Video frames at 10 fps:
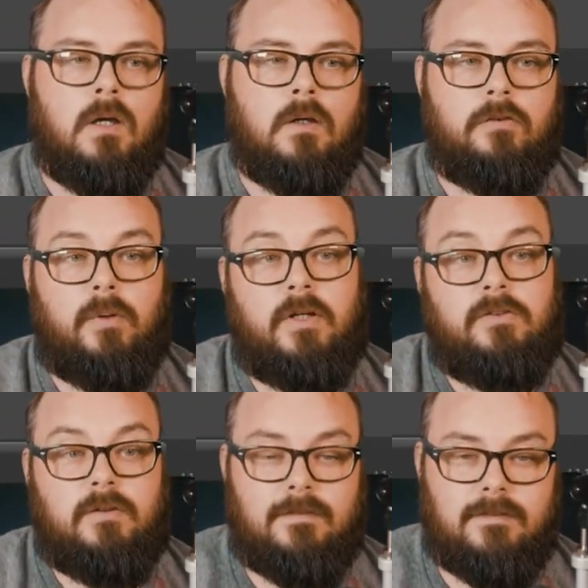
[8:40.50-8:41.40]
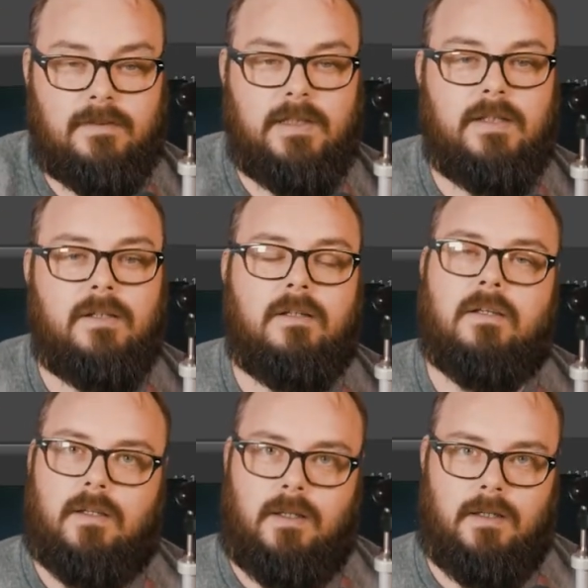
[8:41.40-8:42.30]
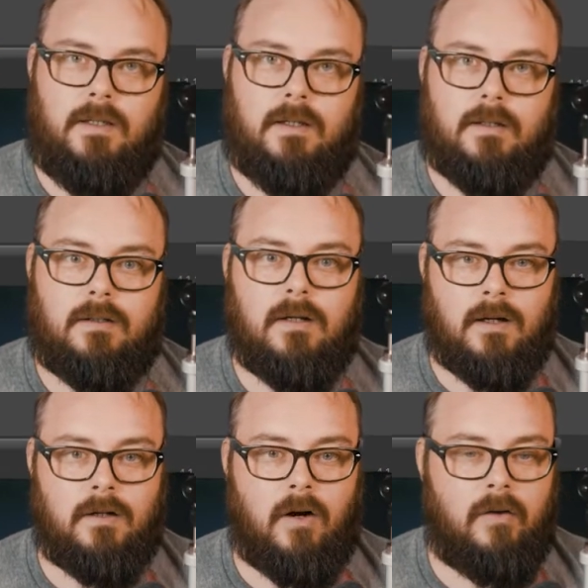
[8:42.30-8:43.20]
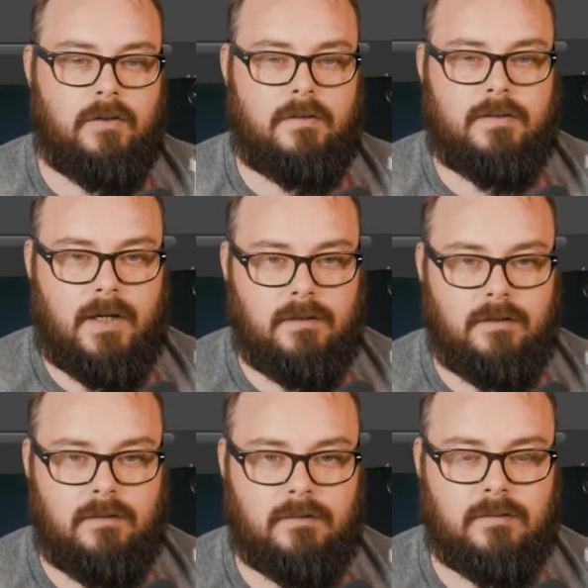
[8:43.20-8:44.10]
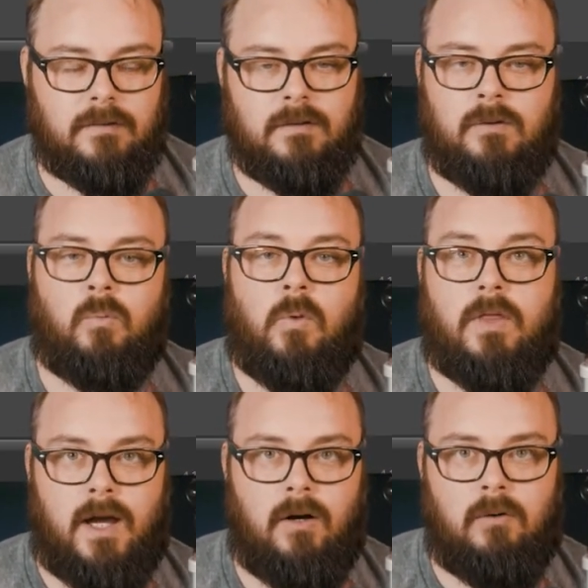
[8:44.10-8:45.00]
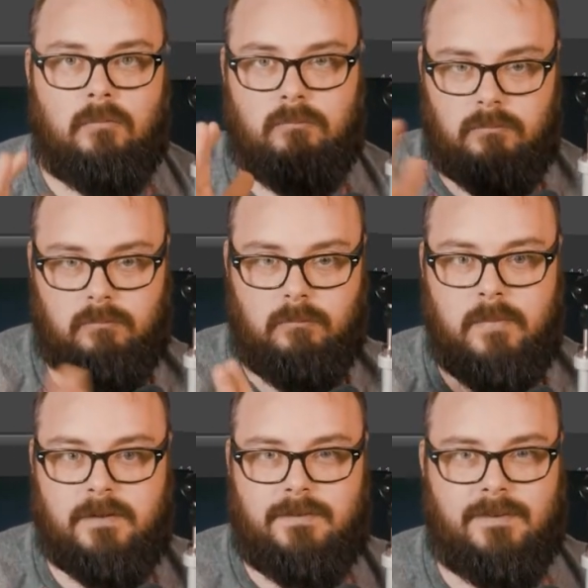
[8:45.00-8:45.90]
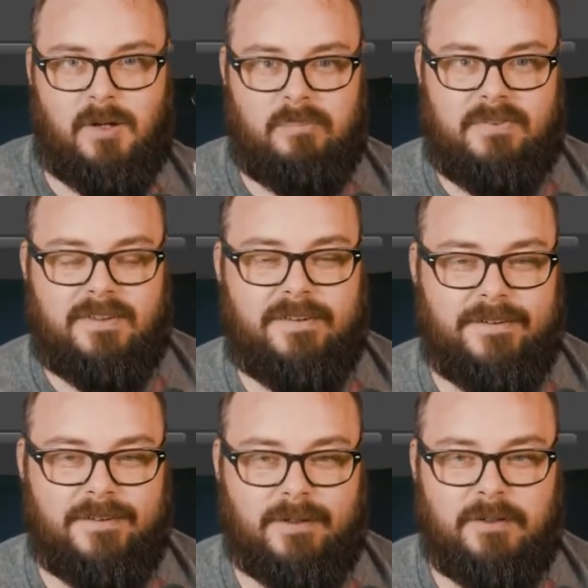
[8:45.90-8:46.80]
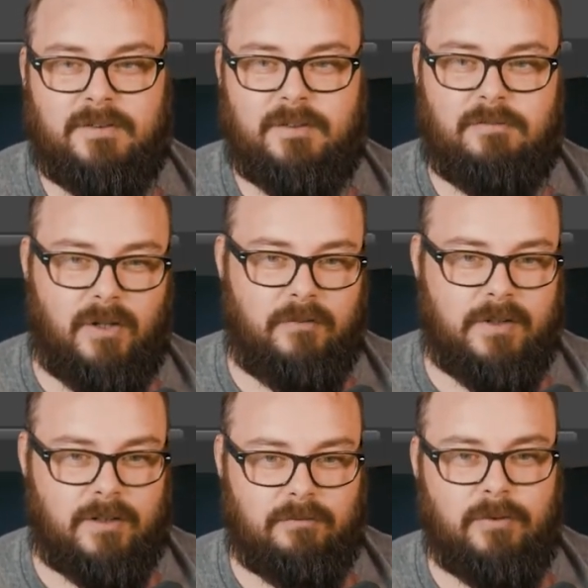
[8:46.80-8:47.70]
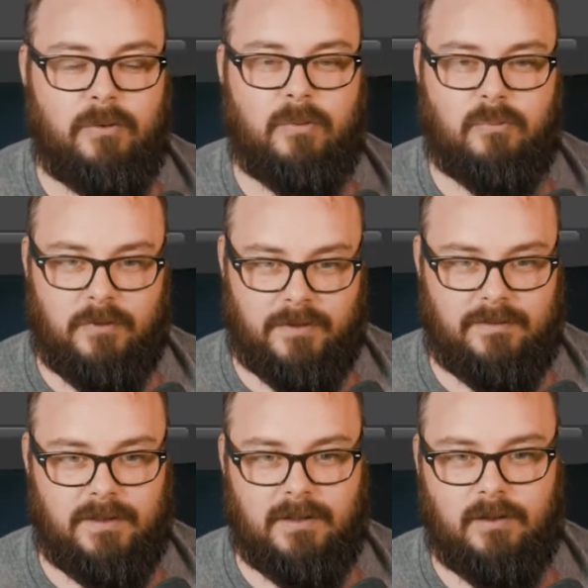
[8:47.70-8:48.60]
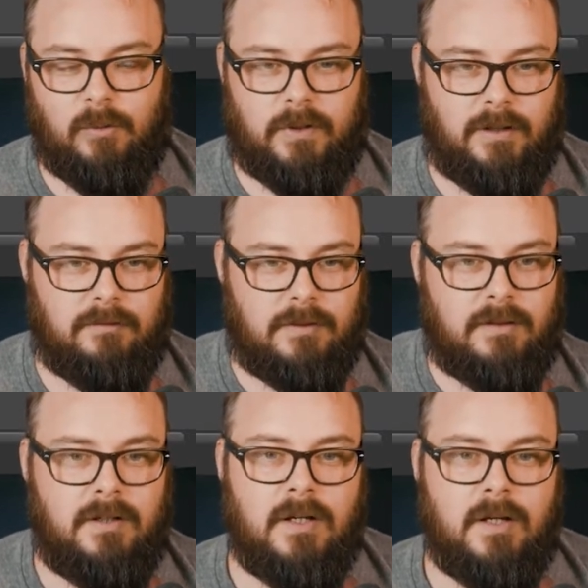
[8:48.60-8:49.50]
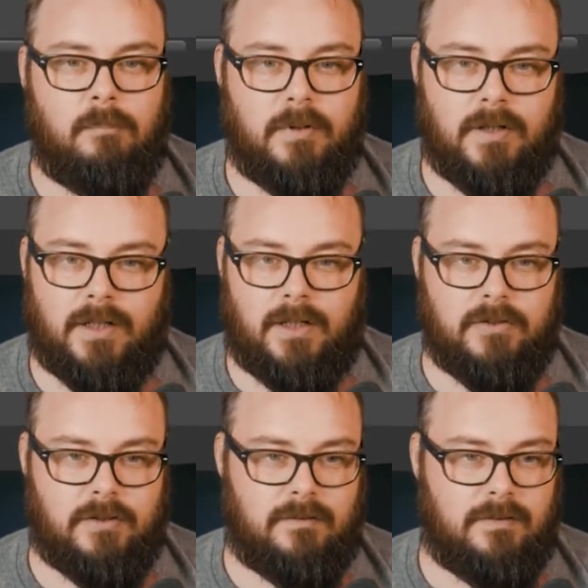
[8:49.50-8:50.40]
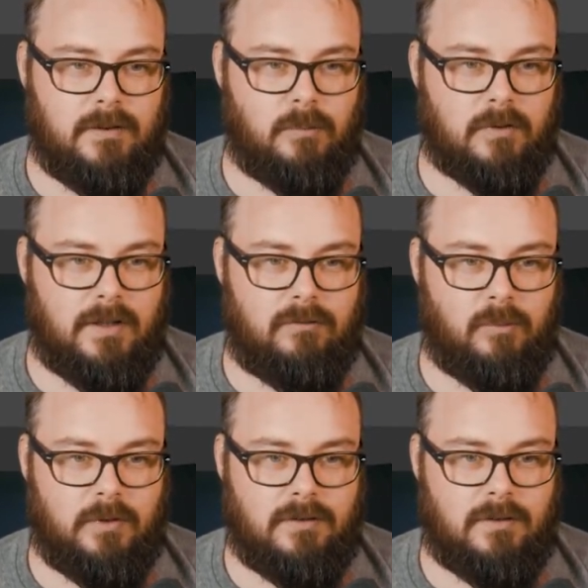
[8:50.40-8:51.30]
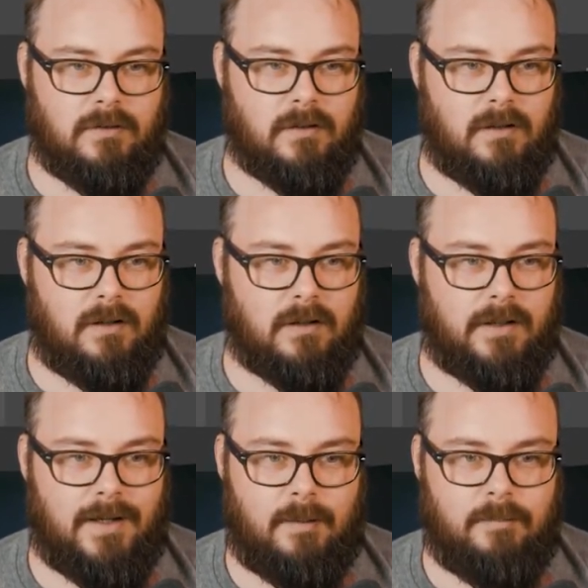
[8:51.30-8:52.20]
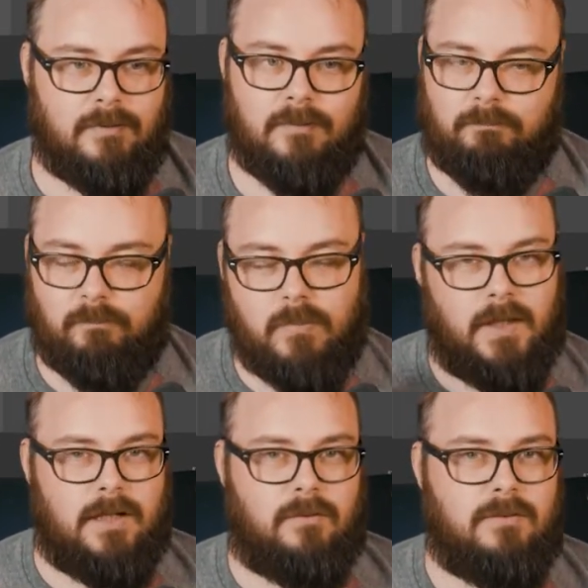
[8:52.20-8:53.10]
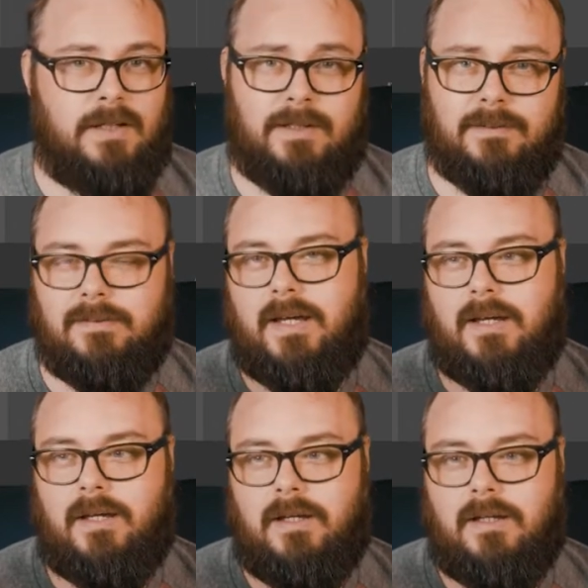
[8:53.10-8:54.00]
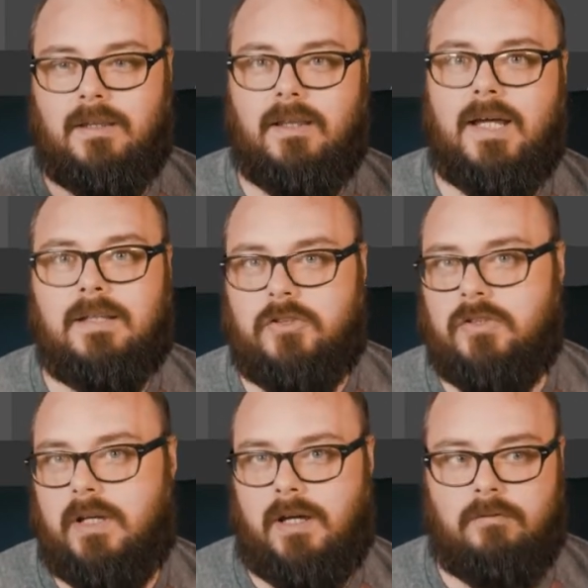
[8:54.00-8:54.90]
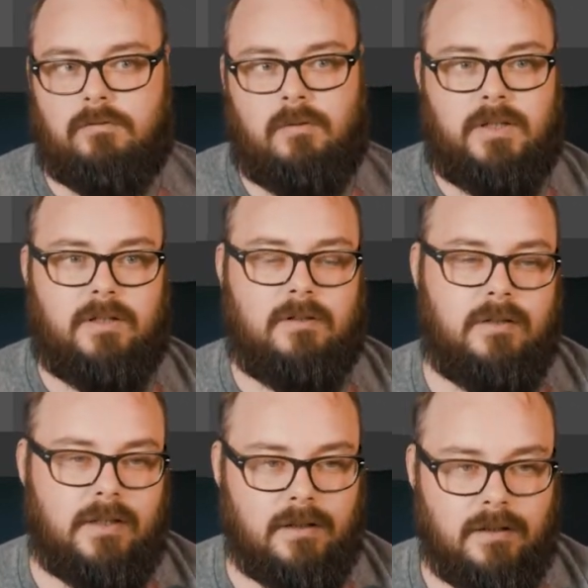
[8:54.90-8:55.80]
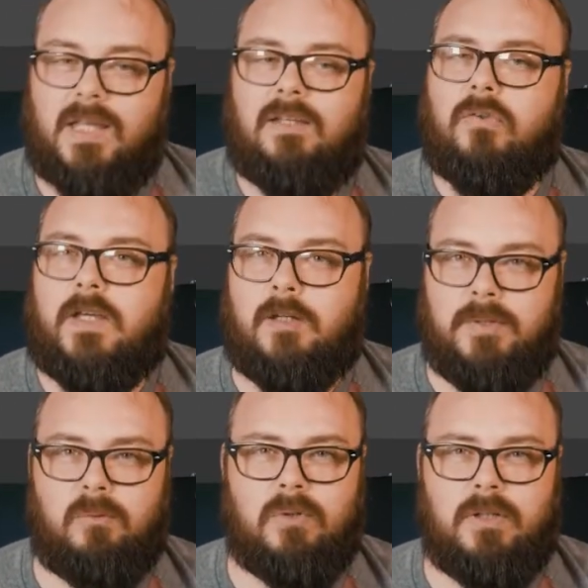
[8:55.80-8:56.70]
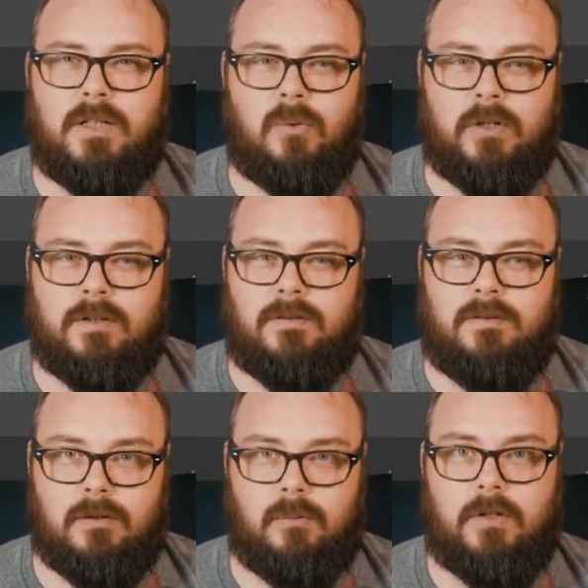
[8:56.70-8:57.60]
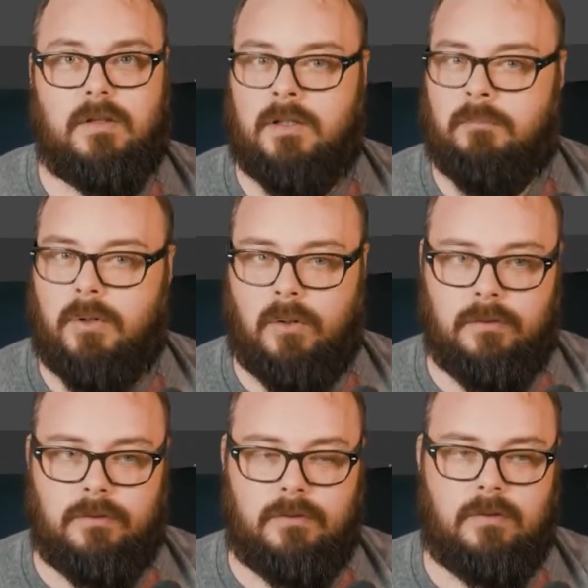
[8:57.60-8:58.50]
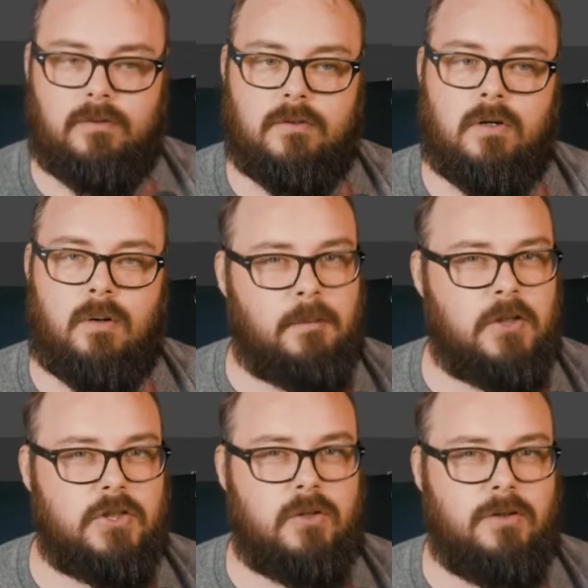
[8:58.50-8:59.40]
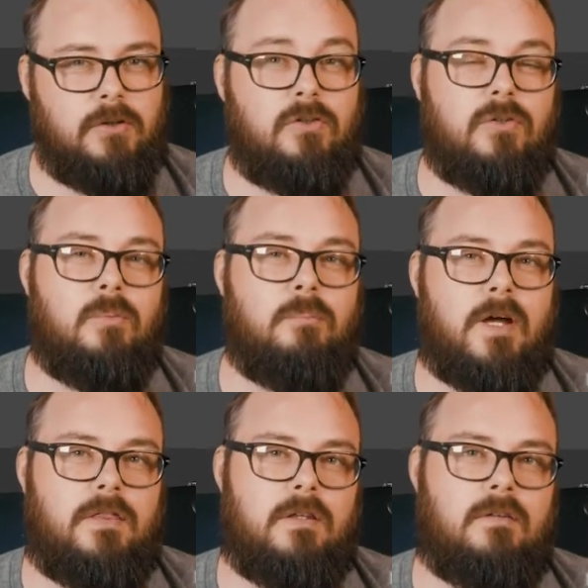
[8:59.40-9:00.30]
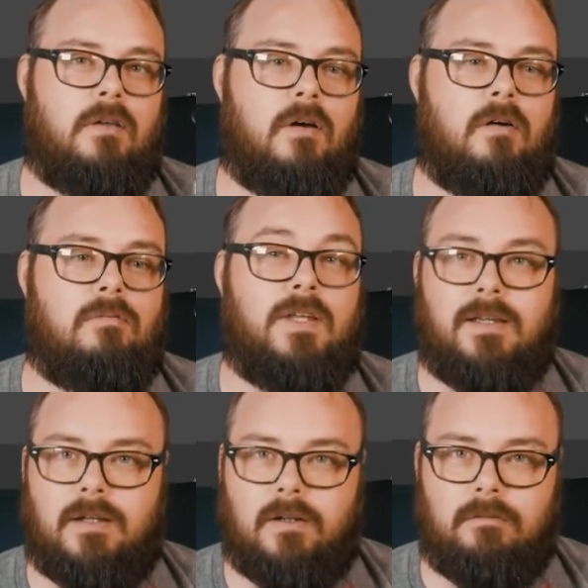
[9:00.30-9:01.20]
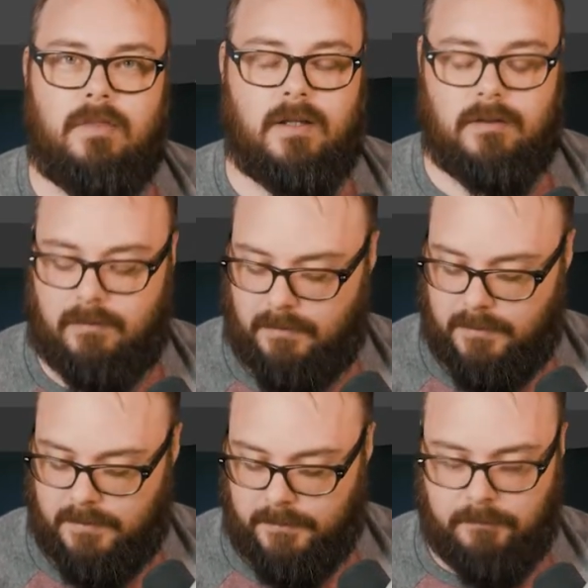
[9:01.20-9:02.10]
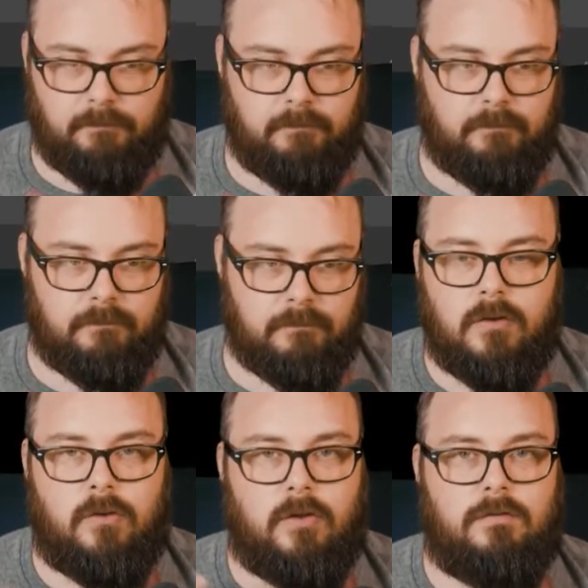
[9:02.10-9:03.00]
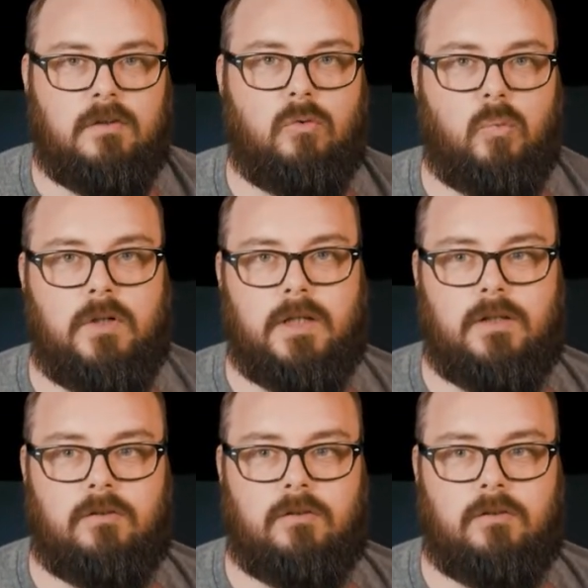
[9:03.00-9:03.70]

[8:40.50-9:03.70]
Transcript: So as you can see, it cut all the silence without messing up the flow of the interview, the syncing or whatever. But as you can see, we're left with these long gaps. Like I was saying, it's that lag that you have from the internet. And so that can be really annoying to deal with in post. So I'm going to show you 2 methods of taking care of that. So the first one is